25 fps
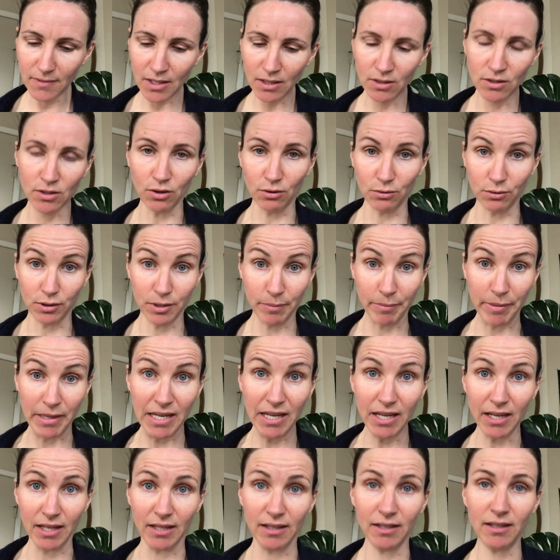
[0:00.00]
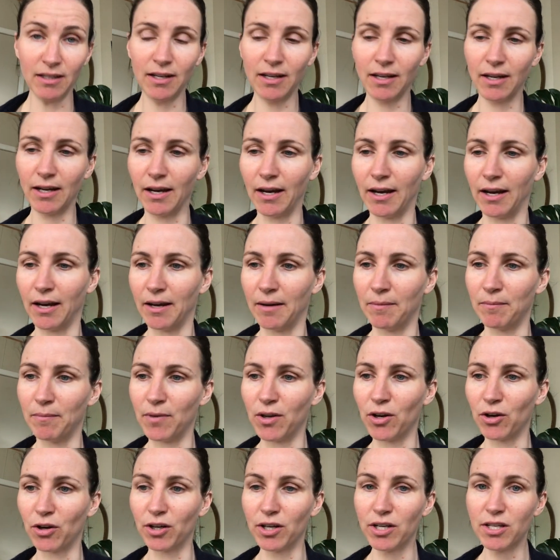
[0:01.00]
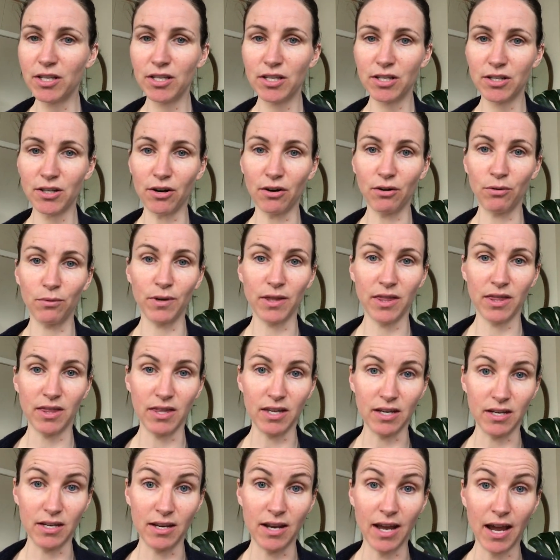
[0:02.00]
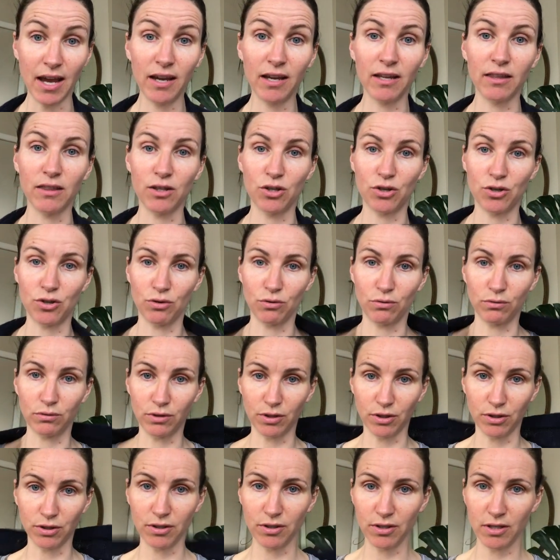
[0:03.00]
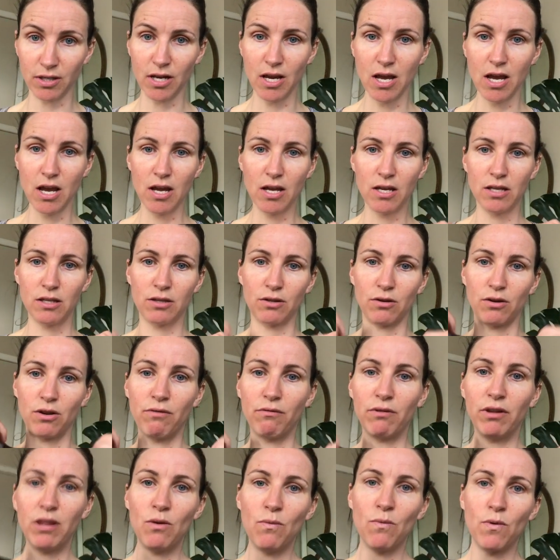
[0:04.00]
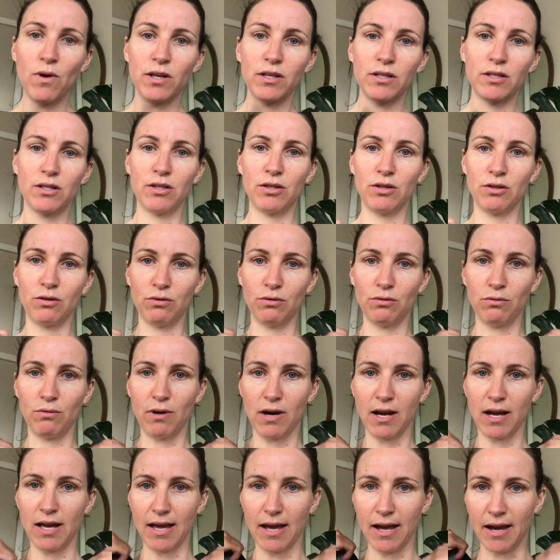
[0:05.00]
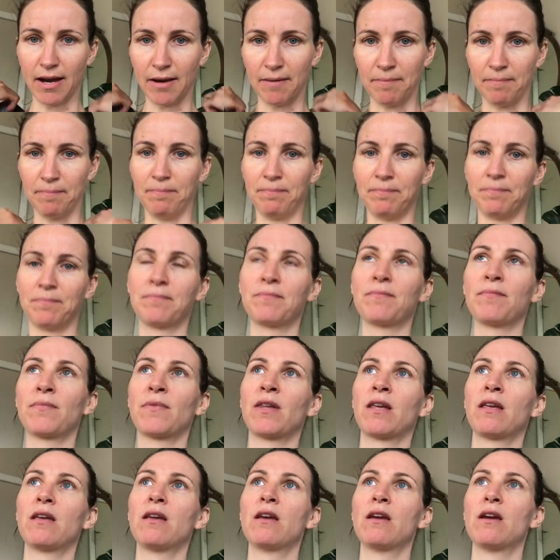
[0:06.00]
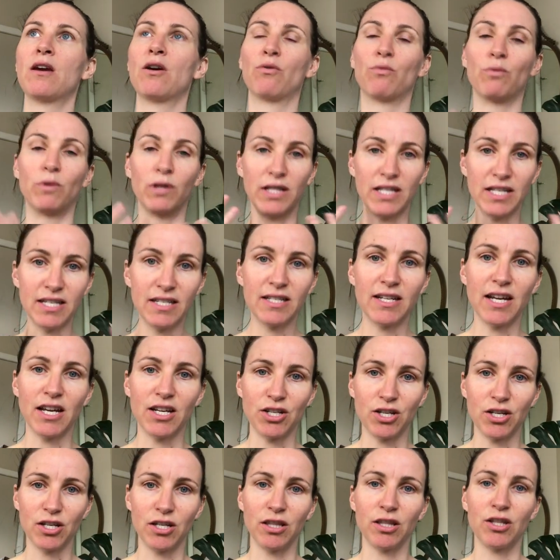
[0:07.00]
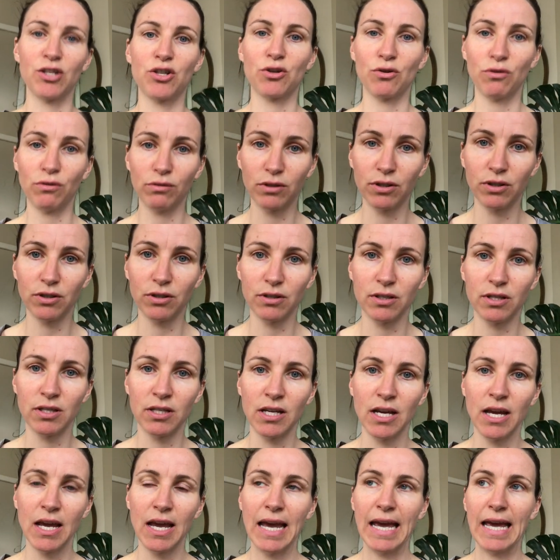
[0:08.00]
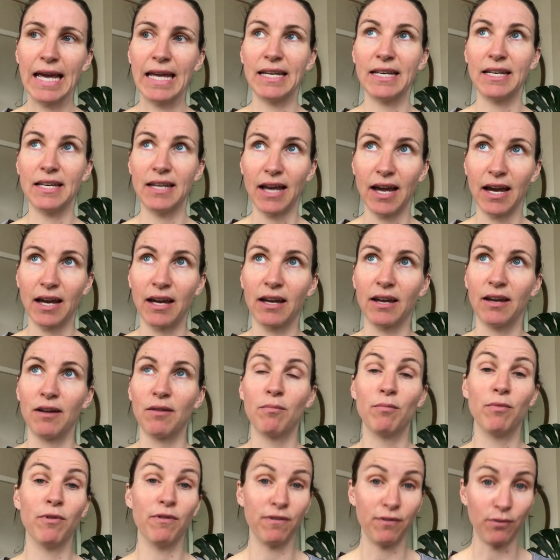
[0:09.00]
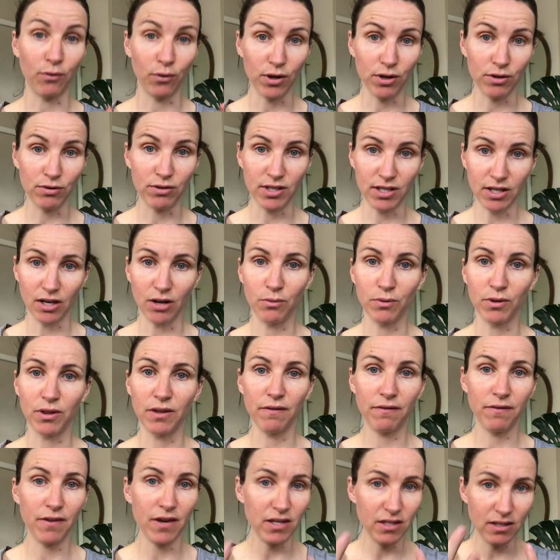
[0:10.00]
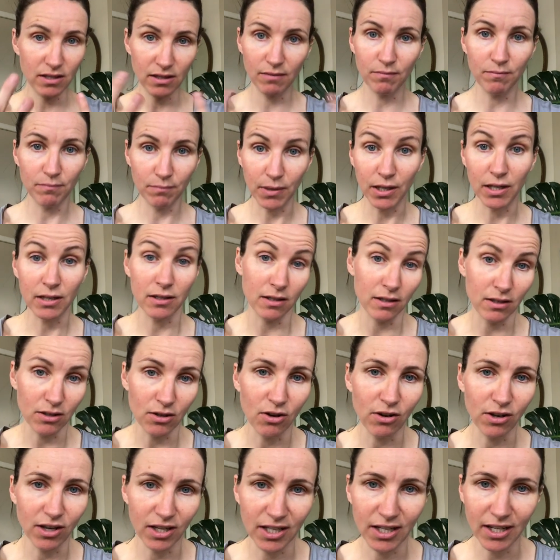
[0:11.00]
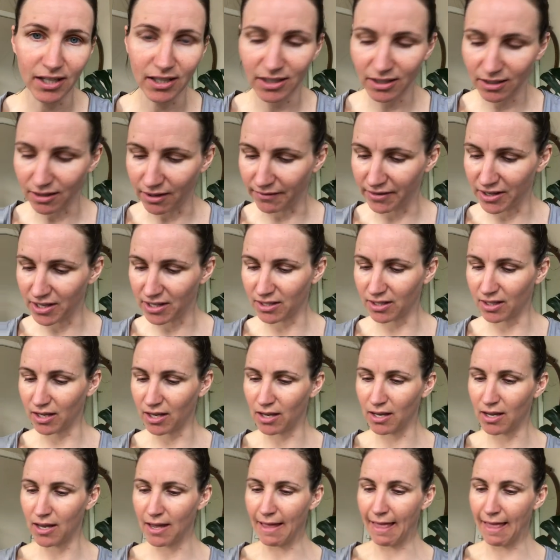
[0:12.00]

So to begin, you're going to start with the neck and the shoulders. So you really want to release tension in the shoulders and neck before you start with the face, because it's all connected, obviously.